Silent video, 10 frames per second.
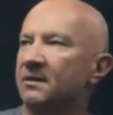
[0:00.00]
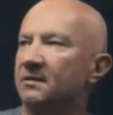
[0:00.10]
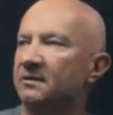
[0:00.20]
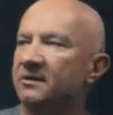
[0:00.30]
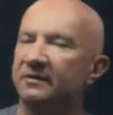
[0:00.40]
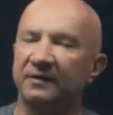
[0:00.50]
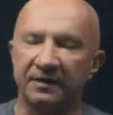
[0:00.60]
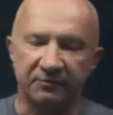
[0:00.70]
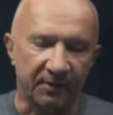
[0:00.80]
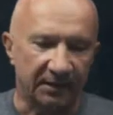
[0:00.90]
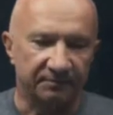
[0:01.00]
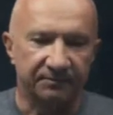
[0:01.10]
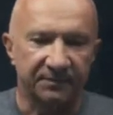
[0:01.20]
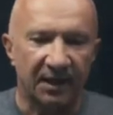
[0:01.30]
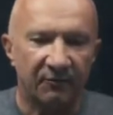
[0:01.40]
she thinks, well,
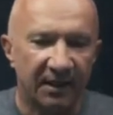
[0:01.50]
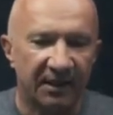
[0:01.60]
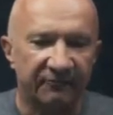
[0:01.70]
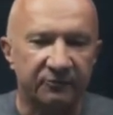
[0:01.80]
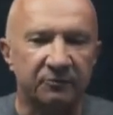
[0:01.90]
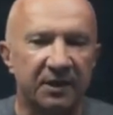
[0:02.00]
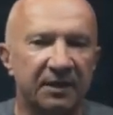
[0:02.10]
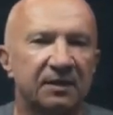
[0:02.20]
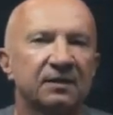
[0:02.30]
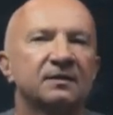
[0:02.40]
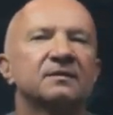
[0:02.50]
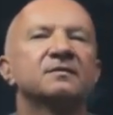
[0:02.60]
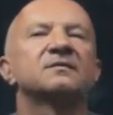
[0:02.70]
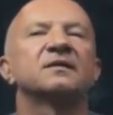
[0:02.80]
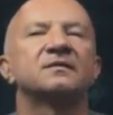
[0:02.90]
now I have to make
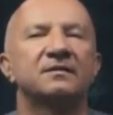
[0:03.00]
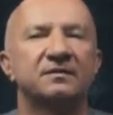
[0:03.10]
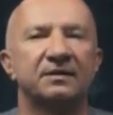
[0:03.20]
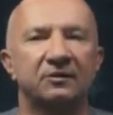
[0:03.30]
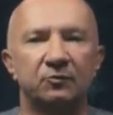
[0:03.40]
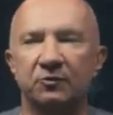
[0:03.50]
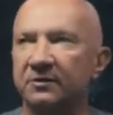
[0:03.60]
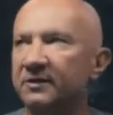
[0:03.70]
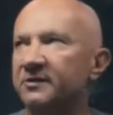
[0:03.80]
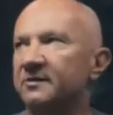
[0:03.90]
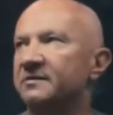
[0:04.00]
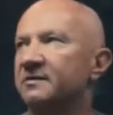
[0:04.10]
statistical predictions.